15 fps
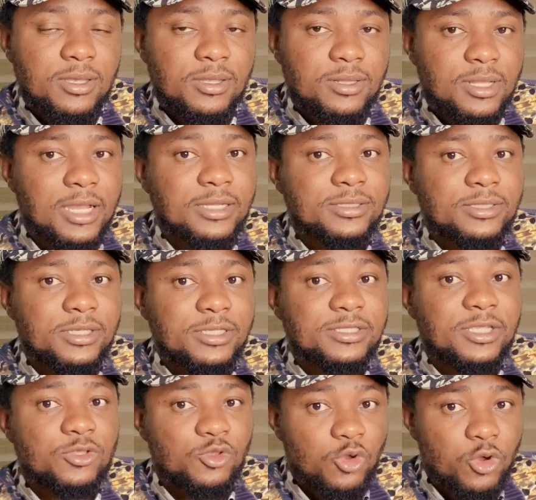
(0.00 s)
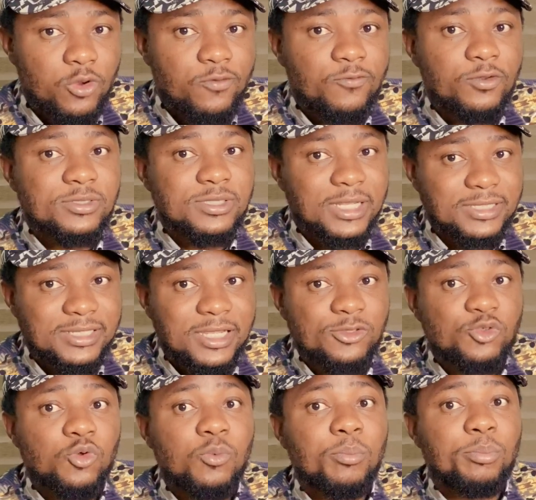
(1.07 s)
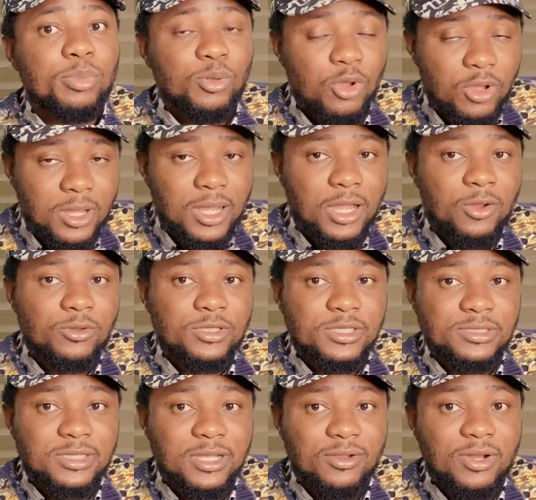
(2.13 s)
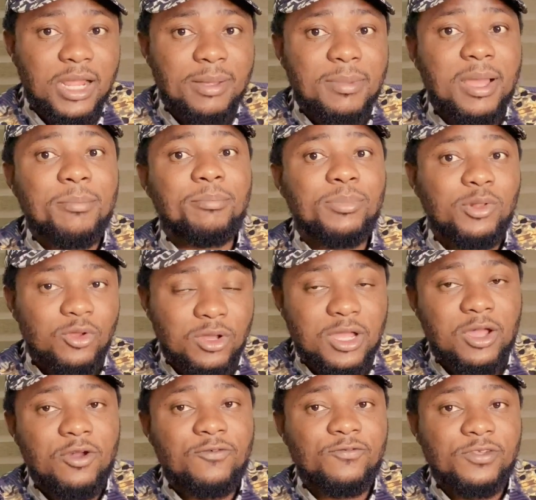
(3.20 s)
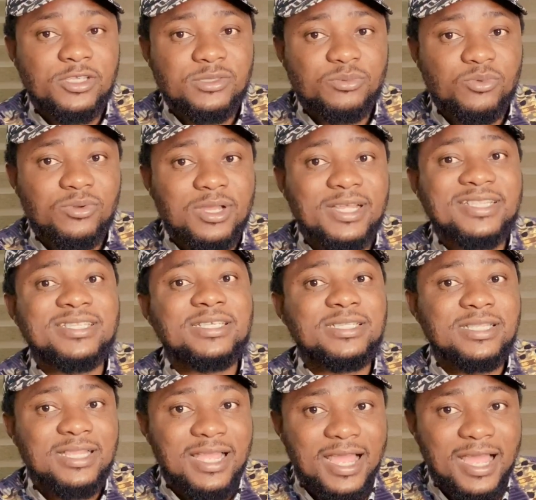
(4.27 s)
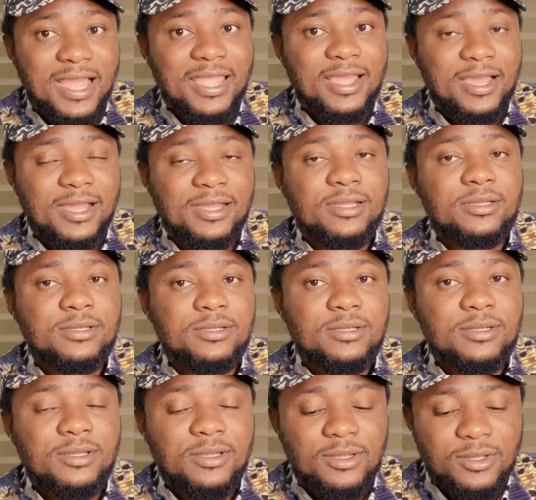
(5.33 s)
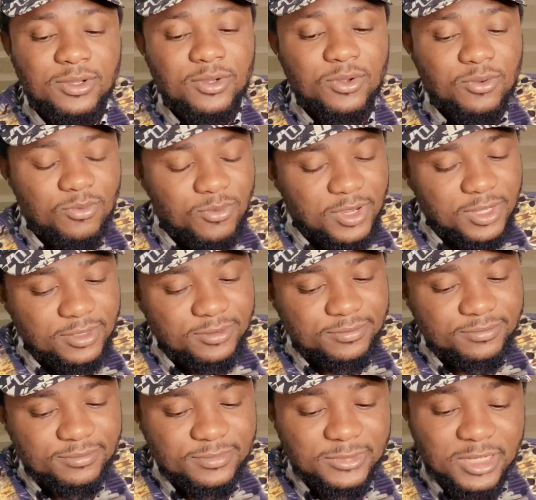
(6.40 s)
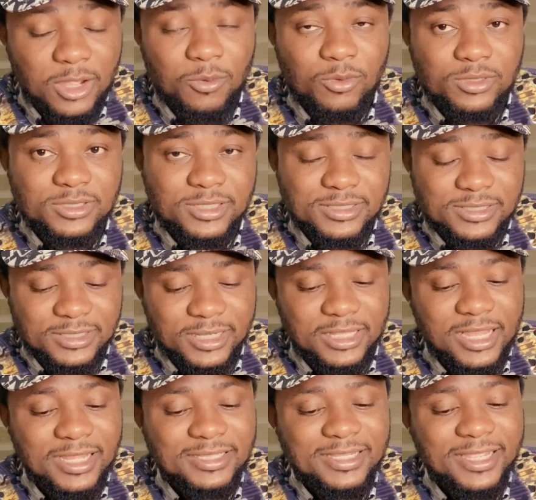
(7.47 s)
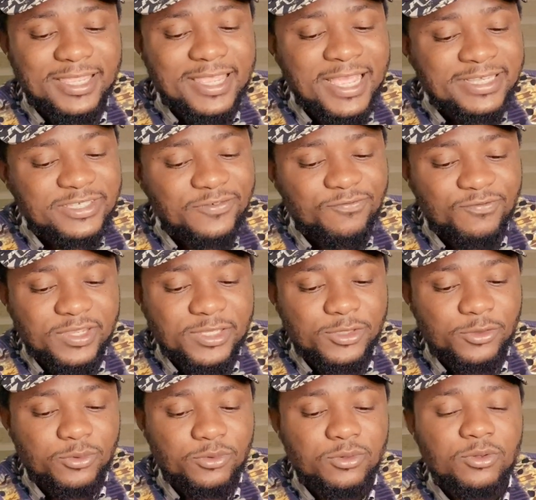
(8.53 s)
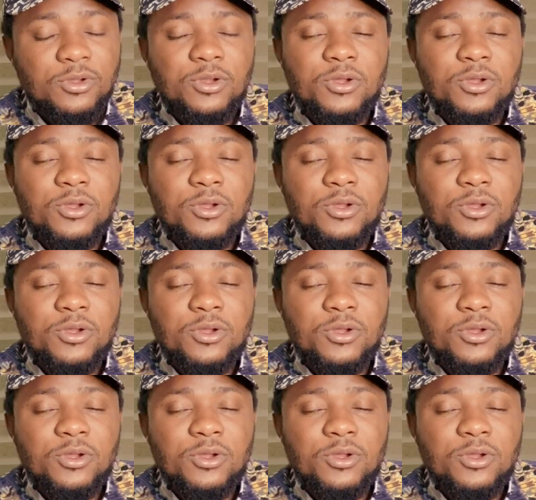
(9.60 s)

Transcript: that is enough for Zlatan to block her on Instagram and block her on Facebook and deny her. Well, that what they said. And here's a video.